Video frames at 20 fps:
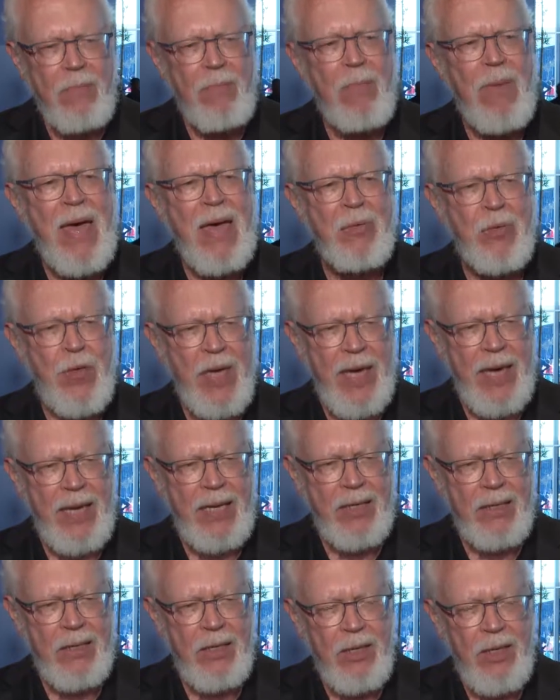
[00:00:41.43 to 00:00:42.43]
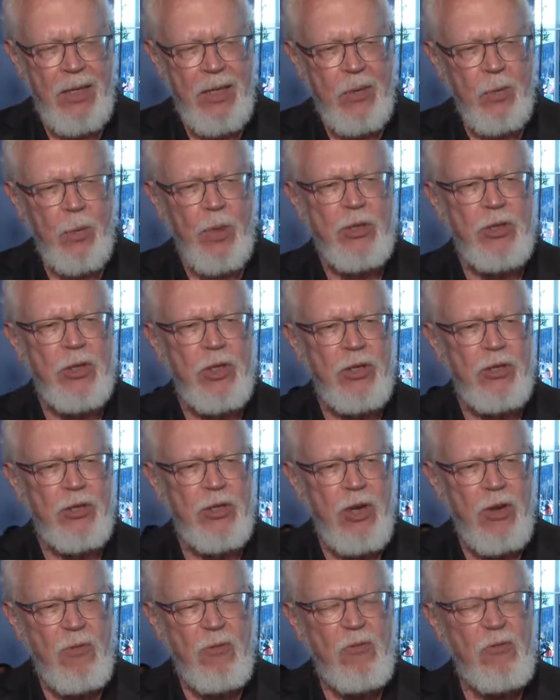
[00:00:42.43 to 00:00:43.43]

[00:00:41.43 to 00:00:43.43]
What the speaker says: methane, which is